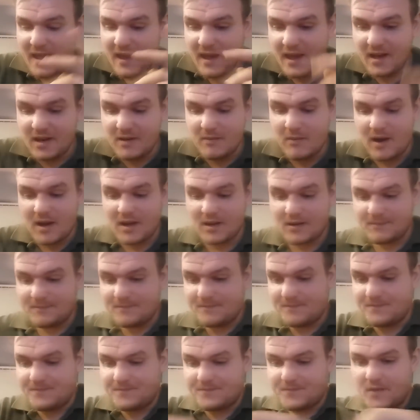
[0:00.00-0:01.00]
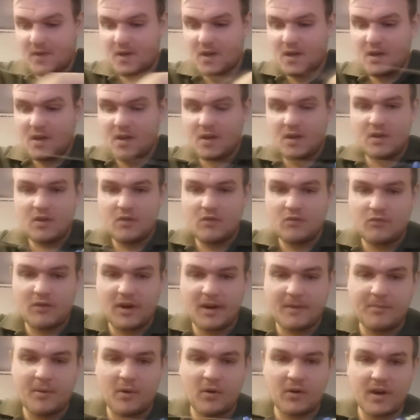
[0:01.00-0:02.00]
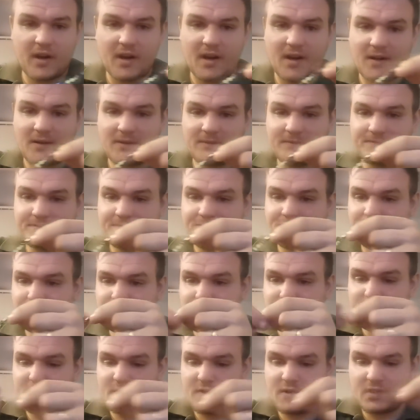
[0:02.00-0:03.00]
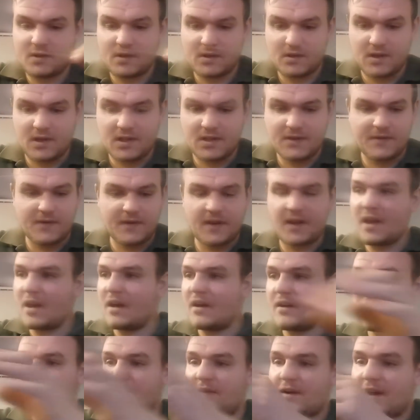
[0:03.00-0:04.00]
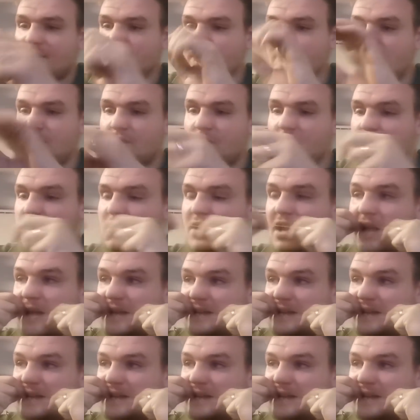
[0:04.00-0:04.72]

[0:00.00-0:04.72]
Anyway, rig body. Let's forget. In fact, hold on.